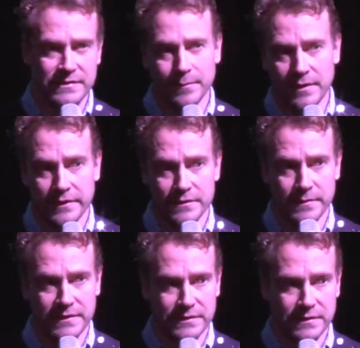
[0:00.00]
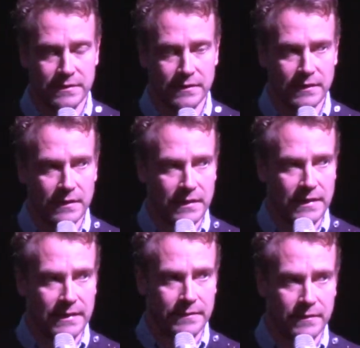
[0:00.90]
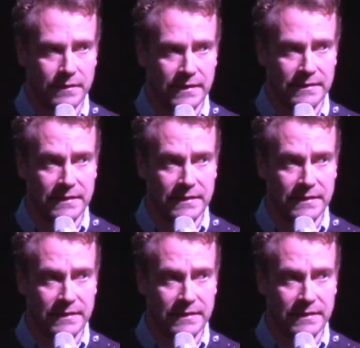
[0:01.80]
a similar expedition, and at